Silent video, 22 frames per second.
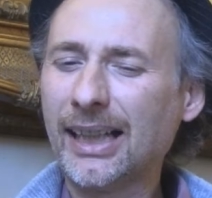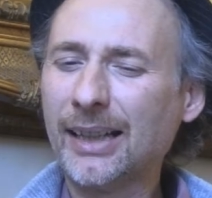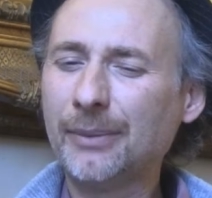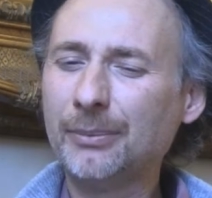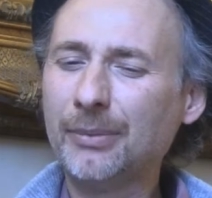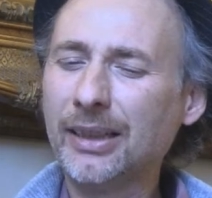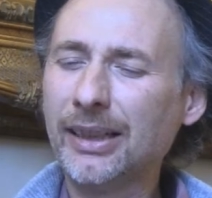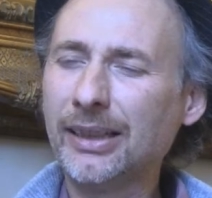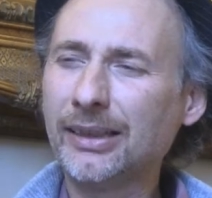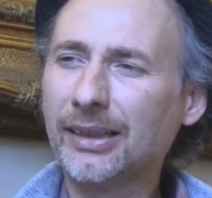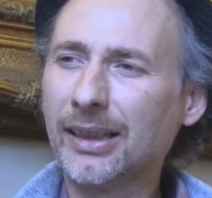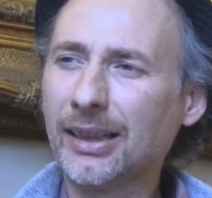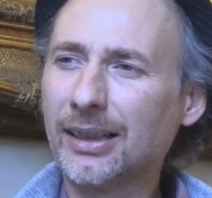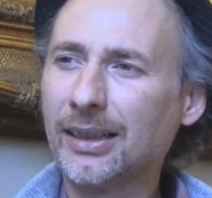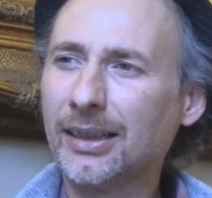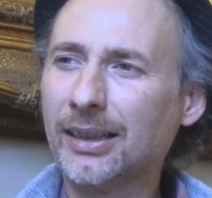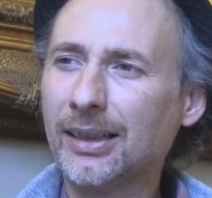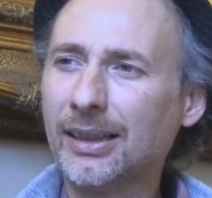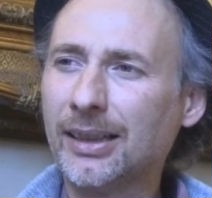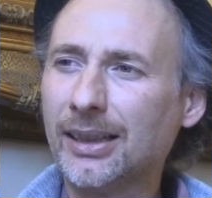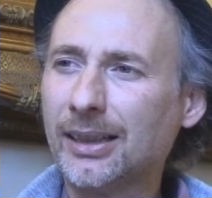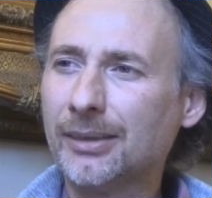am little,
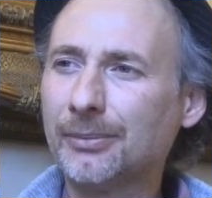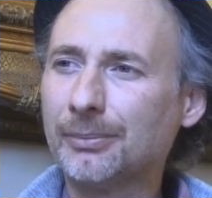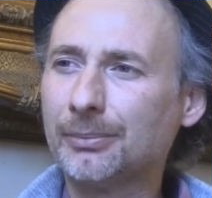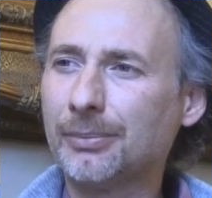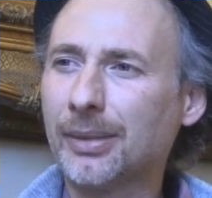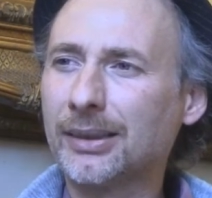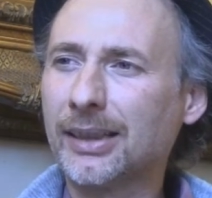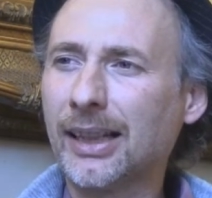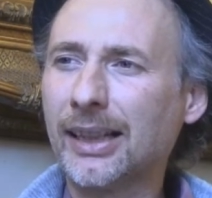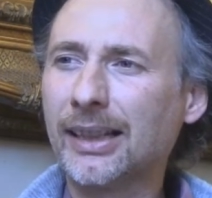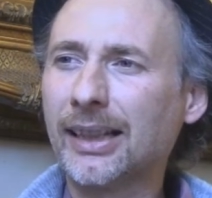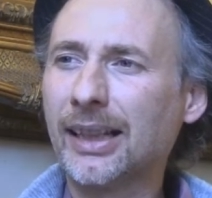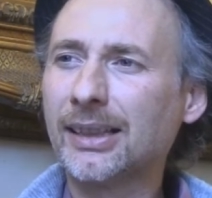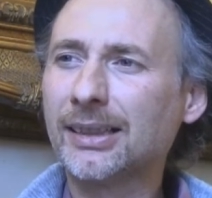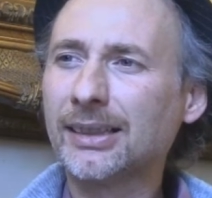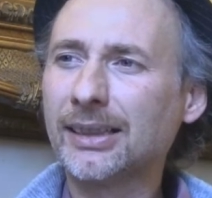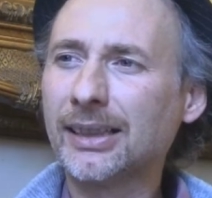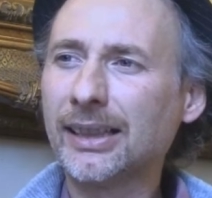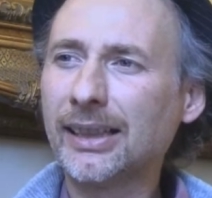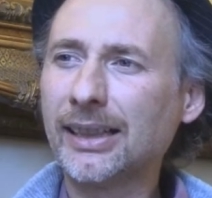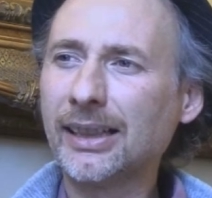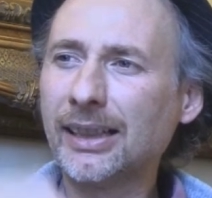but I can
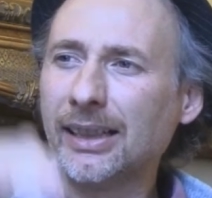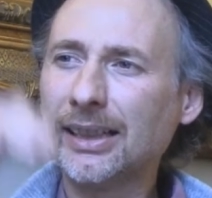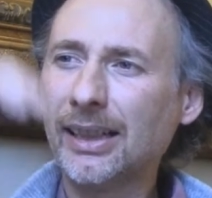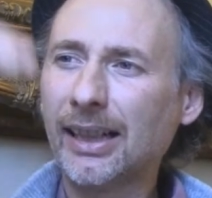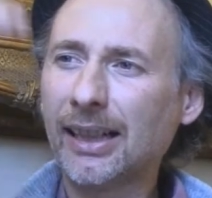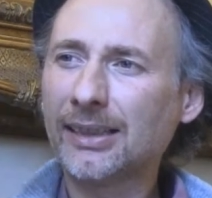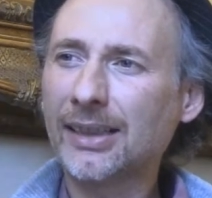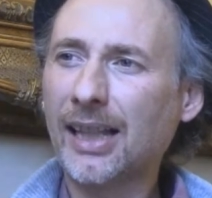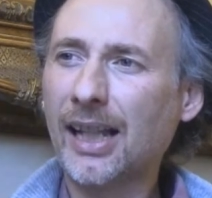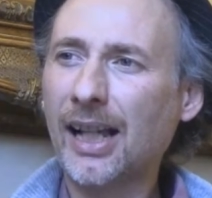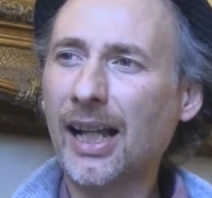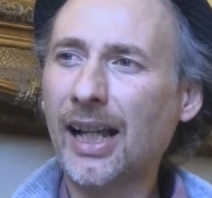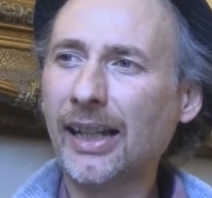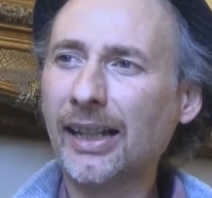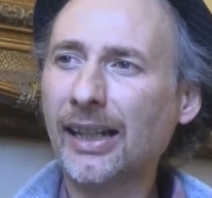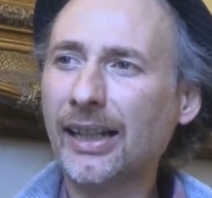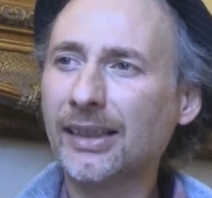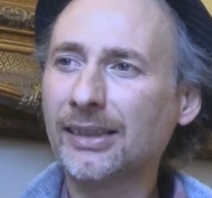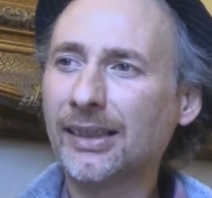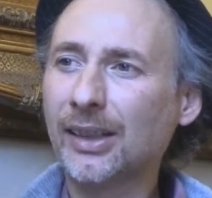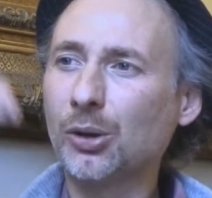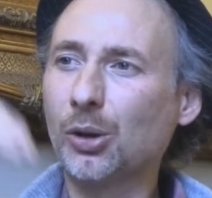see as high
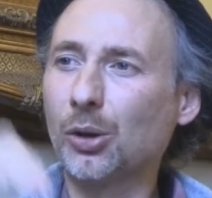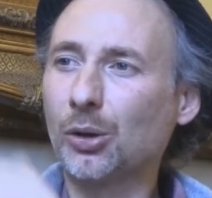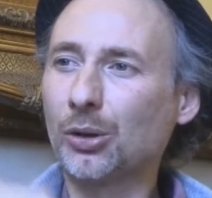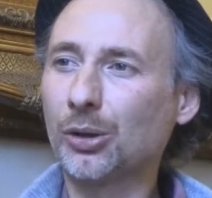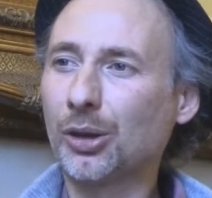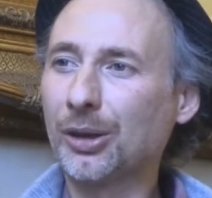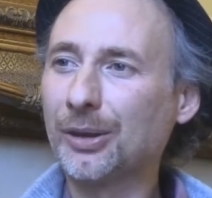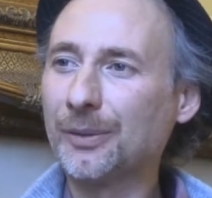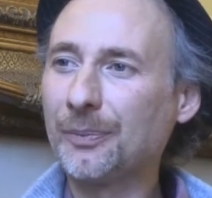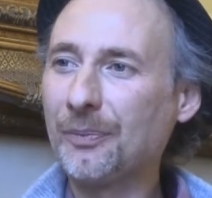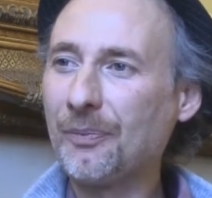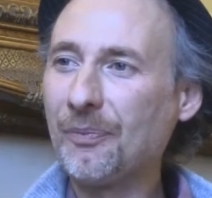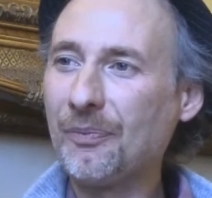as a hawk.